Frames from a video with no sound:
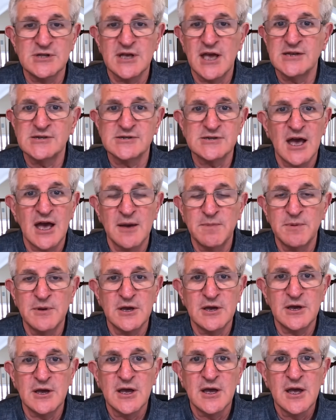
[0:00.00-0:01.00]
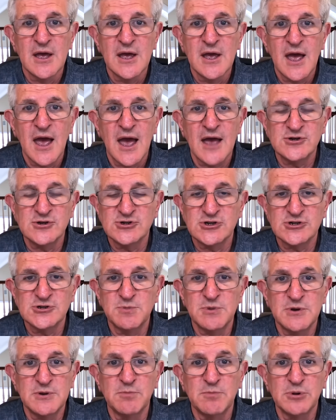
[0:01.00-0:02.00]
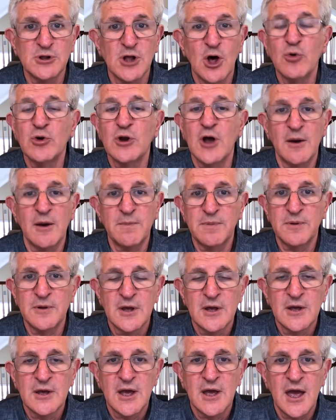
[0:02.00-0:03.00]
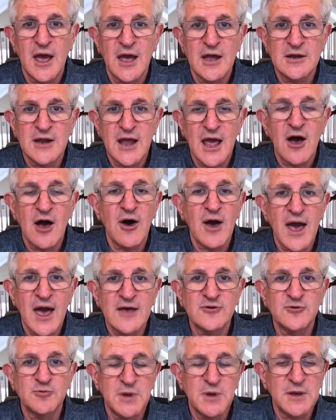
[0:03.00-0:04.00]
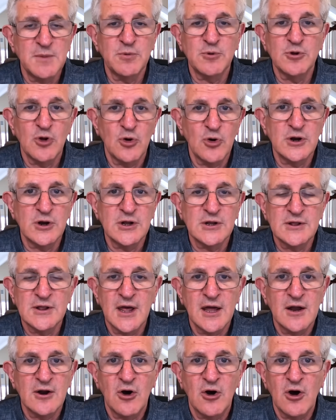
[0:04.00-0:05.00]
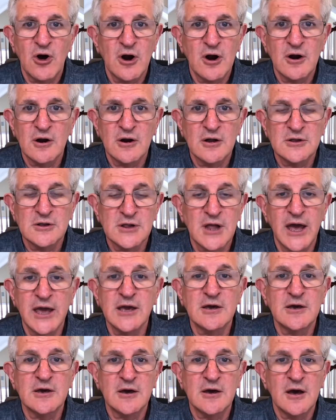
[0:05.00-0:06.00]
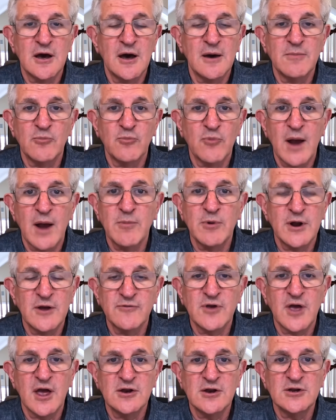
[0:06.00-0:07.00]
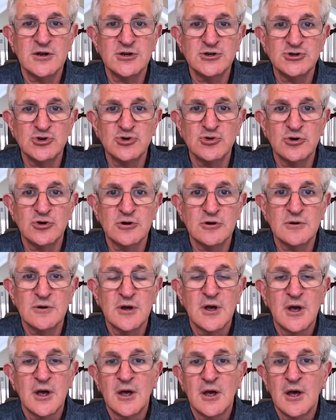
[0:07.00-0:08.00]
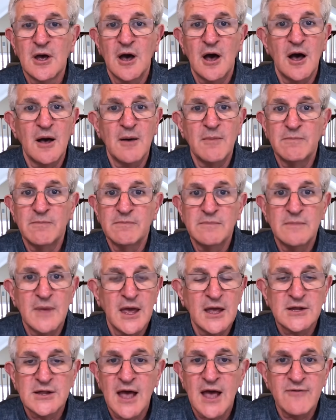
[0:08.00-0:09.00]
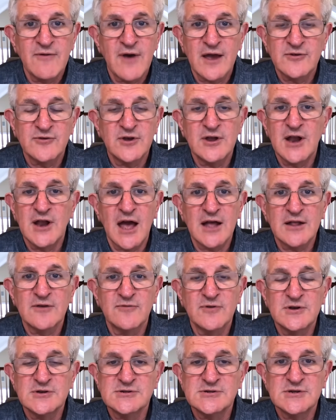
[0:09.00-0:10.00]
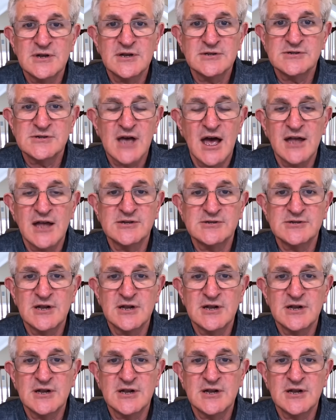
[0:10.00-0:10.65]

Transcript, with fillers: the ACIP has just been blown up and now has people on it that are like um, Robert F. Kennedy Jr., um, anti vaccine activists and science